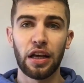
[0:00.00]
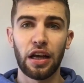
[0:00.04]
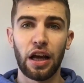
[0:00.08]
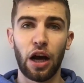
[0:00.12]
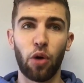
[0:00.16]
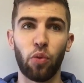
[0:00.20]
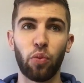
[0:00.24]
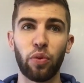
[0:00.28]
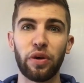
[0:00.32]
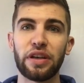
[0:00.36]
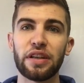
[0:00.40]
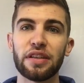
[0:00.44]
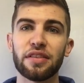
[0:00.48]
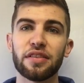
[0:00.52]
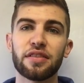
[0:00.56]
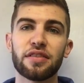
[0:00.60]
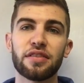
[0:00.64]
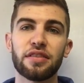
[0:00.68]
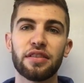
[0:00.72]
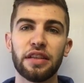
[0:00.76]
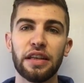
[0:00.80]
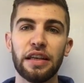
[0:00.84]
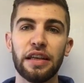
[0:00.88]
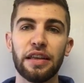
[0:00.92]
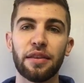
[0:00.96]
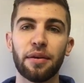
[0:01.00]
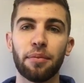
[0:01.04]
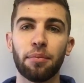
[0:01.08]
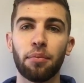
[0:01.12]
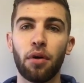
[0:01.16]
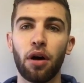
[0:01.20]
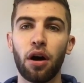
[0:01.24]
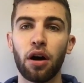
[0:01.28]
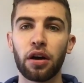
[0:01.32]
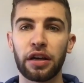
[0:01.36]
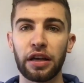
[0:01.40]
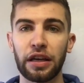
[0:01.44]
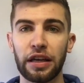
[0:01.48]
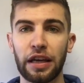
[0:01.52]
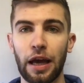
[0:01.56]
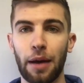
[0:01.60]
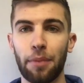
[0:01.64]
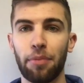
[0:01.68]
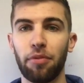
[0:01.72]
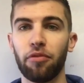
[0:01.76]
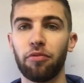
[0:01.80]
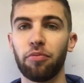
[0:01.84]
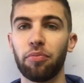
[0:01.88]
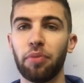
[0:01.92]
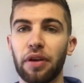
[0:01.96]
And we can see the market cap
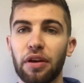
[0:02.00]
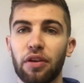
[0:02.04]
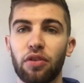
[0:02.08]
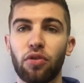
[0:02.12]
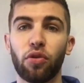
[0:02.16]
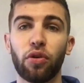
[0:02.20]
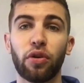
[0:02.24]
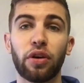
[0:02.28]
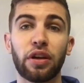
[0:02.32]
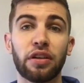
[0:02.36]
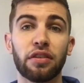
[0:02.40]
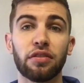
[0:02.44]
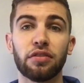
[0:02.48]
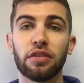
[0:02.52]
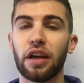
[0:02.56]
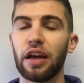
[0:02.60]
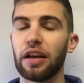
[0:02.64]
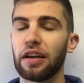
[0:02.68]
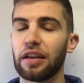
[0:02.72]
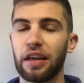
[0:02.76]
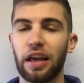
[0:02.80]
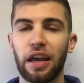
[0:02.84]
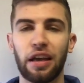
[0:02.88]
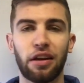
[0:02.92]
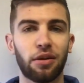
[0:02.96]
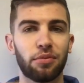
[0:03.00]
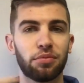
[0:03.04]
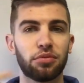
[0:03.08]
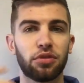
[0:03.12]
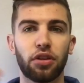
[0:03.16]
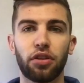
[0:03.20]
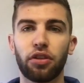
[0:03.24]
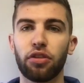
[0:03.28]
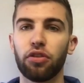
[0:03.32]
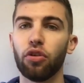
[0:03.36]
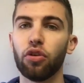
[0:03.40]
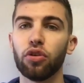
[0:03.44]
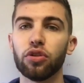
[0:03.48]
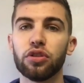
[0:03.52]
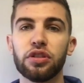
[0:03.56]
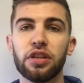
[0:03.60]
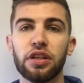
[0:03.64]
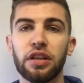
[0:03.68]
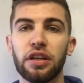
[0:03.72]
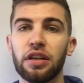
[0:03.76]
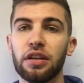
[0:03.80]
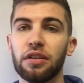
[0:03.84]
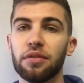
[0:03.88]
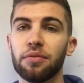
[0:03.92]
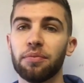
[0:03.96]
of Bitcoin getting up to
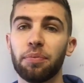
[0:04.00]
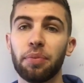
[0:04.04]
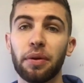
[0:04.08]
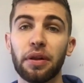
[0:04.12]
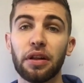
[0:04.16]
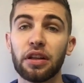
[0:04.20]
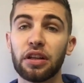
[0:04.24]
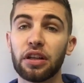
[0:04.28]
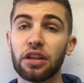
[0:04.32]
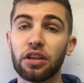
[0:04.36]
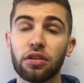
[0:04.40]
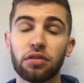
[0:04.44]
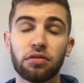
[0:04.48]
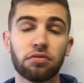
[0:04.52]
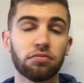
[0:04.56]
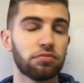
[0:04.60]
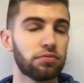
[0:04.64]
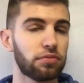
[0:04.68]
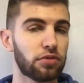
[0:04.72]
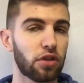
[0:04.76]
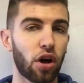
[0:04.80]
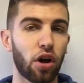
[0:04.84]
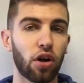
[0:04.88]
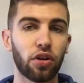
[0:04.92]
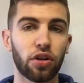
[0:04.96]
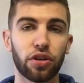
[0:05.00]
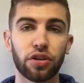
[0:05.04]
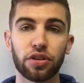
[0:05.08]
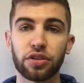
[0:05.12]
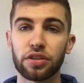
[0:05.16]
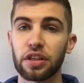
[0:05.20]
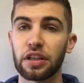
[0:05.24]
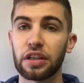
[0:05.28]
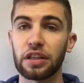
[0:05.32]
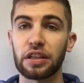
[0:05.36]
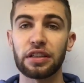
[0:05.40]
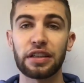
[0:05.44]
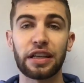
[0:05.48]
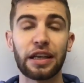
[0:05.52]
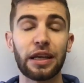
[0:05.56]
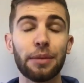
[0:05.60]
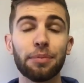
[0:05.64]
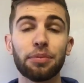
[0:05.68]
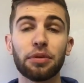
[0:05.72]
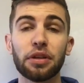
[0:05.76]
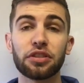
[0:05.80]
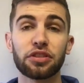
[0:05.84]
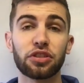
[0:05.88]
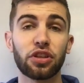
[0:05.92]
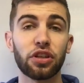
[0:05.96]
$13 billion, and
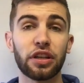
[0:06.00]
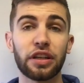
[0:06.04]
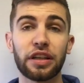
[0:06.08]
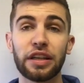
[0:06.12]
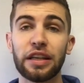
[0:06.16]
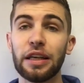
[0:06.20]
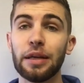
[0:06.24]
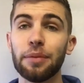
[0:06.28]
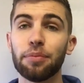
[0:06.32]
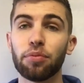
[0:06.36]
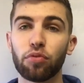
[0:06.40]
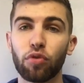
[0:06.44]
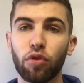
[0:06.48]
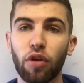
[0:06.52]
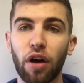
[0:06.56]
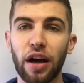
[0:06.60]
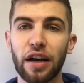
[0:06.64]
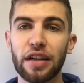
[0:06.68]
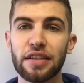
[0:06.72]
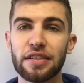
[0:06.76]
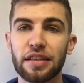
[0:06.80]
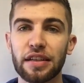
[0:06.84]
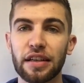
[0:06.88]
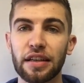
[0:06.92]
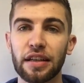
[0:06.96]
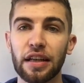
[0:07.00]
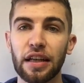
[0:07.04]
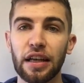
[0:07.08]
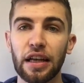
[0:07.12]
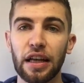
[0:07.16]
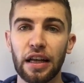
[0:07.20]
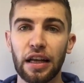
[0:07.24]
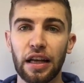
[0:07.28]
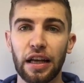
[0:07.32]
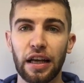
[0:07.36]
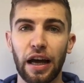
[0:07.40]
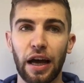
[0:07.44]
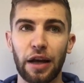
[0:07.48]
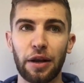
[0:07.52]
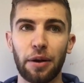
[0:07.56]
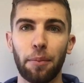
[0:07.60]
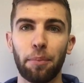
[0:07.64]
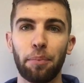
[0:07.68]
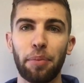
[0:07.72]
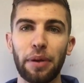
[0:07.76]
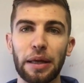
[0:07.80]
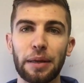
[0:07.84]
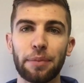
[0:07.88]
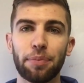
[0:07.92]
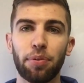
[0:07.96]
it's going to keep rising. And a
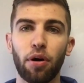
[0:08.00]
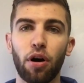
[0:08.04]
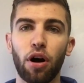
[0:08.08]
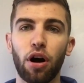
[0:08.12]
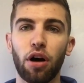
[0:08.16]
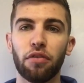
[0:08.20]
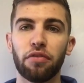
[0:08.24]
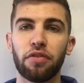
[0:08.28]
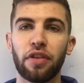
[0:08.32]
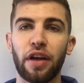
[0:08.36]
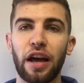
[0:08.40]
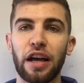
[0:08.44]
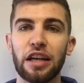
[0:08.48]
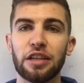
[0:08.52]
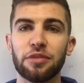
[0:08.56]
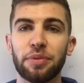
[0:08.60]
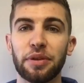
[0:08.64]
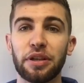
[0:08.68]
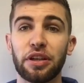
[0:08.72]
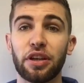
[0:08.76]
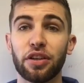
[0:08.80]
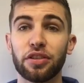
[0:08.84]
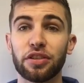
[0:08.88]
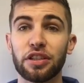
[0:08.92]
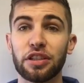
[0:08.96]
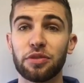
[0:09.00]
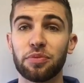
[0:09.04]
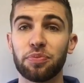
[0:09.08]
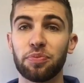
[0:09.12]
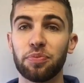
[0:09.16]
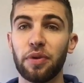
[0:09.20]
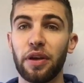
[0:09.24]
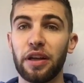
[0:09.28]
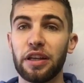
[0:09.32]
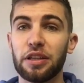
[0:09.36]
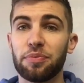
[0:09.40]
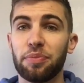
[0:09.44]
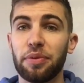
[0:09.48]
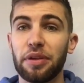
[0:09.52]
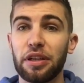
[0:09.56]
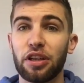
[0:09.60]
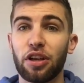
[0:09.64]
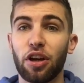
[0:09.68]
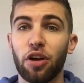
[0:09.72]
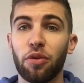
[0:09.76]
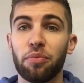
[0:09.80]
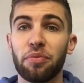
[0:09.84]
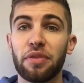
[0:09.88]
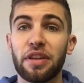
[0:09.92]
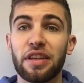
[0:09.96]
big part of that is because it's
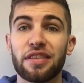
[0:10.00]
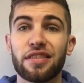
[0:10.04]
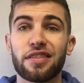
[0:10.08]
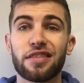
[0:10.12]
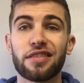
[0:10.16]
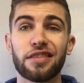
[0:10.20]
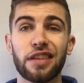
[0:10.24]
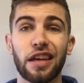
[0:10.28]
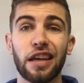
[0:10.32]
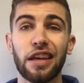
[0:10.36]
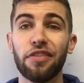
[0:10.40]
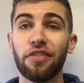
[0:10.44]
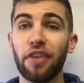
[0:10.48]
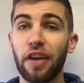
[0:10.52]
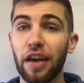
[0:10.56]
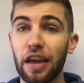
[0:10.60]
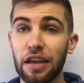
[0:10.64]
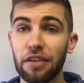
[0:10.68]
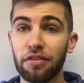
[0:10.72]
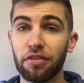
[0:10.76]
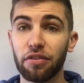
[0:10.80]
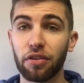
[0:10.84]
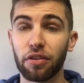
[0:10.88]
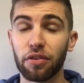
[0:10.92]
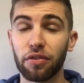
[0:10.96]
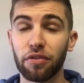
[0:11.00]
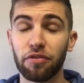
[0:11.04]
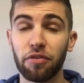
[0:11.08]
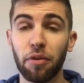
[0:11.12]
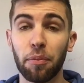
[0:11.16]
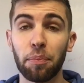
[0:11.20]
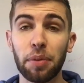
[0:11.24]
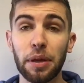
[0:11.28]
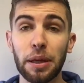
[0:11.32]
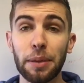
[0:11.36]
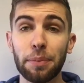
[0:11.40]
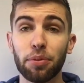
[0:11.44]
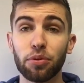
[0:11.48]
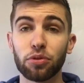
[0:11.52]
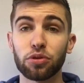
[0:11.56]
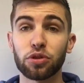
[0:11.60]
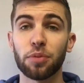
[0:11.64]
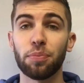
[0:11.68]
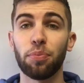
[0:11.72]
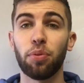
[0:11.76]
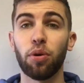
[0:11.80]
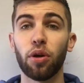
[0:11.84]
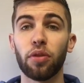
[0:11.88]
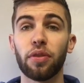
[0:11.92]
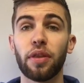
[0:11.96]
become this safe haven for people to
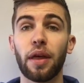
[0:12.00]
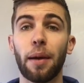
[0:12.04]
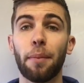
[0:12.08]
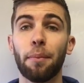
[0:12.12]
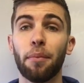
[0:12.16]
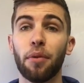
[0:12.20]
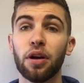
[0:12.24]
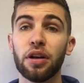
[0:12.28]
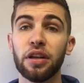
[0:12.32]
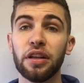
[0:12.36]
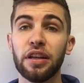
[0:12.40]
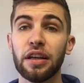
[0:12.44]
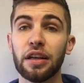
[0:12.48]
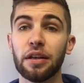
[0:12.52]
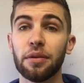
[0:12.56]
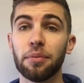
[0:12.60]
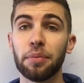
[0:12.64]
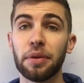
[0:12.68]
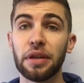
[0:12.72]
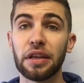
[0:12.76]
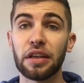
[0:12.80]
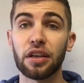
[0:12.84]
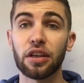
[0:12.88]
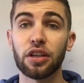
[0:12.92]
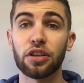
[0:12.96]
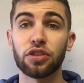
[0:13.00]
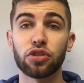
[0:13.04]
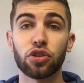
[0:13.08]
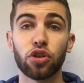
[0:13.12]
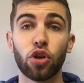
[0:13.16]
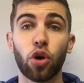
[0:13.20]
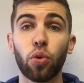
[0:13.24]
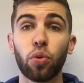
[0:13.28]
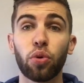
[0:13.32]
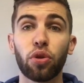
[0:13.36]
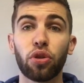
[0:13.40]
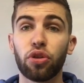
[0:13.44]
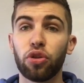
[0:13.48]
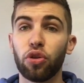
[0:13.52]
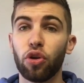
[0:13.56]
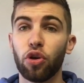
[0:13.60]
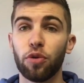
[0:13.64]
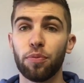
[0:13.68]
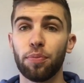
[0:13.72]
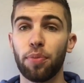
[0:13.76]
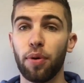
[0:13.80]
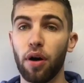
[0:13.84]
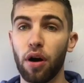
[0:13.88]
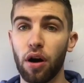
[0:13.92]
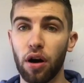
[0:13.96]
put their money in, because no
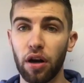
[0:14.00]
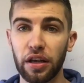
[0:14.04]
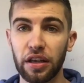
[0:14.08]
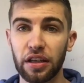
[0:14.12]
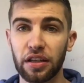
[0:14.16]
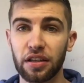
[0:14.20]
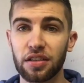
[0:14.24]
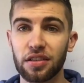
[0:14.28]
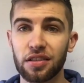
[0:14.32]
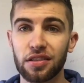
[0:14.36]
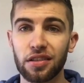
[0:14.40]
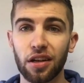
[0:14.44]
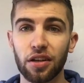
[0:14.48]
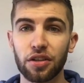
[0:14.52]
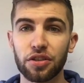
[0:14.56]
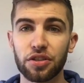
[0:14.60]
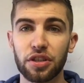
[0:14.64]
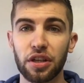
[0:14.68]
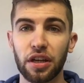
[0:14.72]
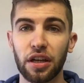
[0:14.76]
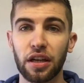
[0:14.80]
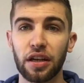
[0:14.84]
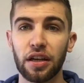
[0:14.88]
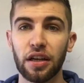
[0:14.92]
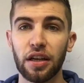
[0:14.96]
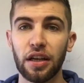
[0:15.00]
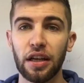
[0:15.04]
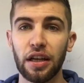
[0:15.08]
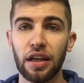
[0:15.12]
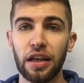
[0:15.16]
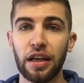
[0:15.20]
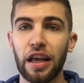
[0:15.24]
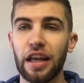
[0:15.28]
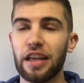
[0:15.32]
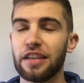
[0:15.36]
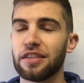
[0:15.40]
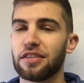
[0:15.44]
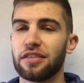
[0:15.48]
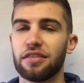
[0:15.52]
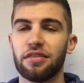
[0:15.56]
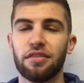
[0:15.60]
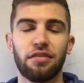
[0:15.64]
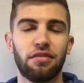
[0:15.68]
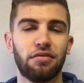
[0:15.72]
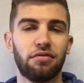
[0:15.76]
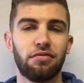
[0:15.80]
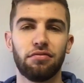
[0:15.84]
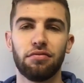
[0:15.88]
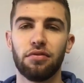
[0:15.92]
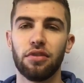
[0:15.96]
third party can touch it. It's
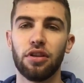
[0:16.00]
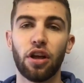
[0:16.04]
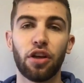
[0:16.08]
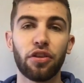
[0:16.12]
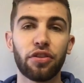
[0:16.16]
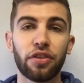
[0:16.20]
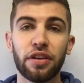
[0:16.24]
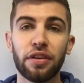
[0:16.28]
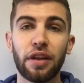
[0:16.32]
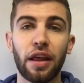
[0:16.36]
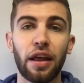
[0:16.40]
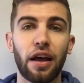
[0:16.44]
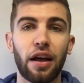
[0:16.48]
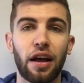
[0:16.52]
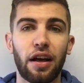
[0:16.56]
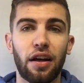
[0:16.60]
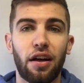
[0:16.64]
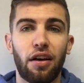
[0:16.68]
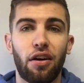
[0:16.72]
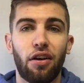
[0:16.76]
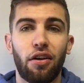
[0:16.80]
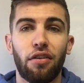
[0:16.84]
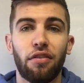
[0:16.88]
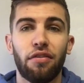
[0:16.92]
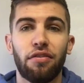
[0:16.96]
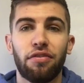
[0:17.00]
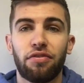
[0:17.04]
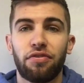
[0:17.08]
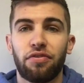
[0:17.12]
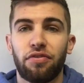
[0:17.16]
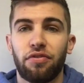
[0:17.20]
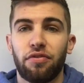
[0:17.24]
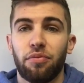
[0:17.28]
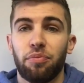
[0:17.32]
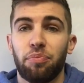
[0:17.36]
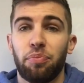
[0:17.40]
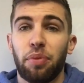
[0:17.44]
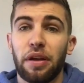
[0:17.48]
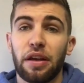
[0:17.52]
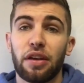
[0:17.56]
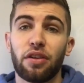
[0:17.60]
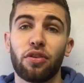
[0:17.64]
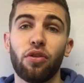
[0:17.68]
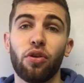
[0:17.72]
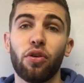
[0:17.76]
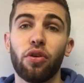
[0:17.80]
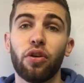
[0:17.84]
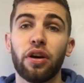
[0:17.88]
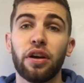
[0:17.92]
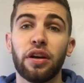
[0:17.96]
nothing of
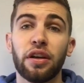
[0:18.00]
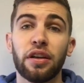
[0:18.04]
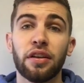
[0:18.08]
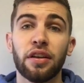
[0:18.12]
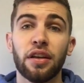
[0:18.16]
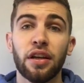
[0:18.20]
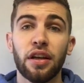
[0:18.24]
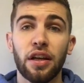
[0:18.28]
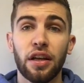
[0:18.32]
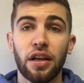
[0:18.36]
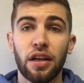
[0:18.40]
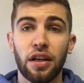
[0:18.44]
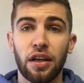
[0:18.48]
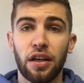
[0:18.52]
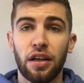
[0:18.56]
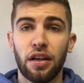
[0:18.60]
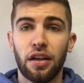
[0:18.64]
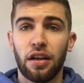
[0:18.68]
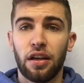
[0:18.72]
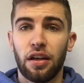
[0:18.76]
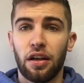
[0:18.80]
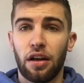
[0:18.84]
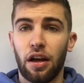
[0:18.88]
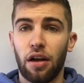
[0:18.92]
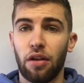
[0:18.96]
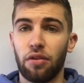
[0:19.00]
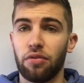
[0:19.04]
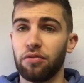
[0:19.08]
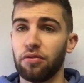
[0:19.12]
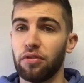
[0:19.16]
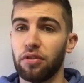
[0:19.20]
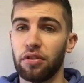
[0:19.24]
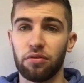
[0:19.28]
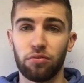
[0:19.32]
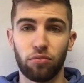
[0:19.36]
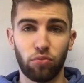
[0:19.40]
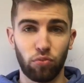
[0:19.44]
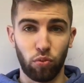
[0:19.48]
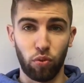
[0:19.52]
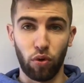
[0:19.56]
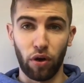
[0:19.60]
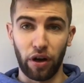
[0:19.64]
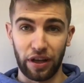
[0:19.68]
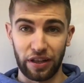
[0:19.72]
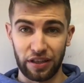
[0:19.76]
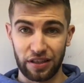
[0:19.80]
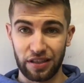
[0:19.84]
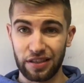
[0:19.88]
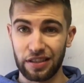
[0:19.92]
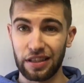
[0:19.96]
Bitcoin and
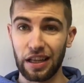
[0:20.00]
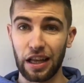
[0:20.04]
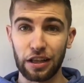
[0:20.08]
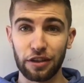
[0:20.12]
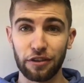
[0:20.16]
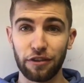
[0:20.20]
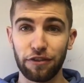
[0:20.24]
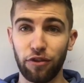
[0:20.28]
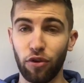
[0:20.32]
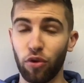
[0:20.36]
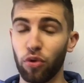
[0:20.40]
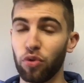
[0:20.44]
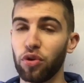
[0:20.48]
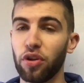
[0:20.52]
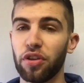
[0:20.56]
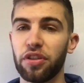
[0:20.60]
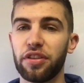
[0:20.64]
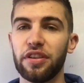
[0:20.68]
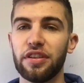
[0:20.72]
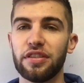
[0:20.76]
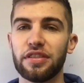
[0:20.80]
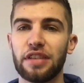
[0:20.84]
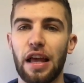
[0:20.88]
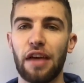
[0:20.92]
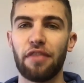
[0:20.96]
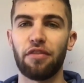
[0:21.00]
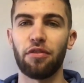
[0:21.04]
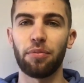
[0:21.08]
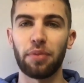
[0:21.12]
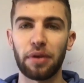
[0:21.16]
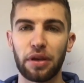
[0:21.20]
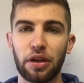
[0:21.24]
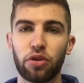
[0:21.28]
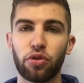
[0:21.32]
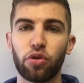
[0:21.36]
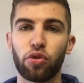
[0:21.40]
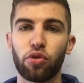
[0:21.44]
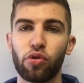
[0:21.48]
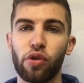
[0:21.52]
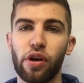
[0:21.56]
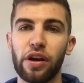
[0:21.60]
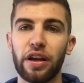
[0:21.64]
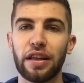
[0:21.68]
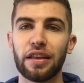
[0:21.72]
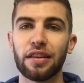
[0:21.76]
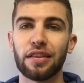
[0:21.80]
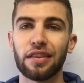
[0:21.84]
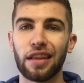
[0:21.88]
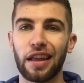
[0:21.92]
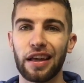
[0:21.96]
what it stands for. Nothing has ever been
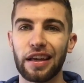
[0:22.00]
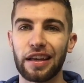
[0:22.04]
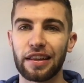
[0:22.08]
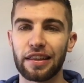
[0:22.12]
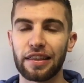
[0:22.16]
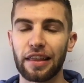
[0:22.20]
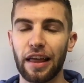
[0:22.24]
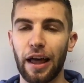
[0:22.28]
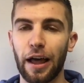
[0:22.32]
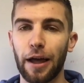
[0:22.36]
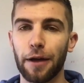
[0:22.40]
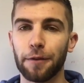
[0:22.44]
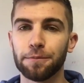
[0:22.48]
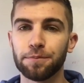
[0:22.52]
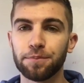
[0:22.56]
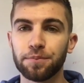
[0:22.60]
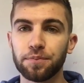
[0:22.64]
created like that.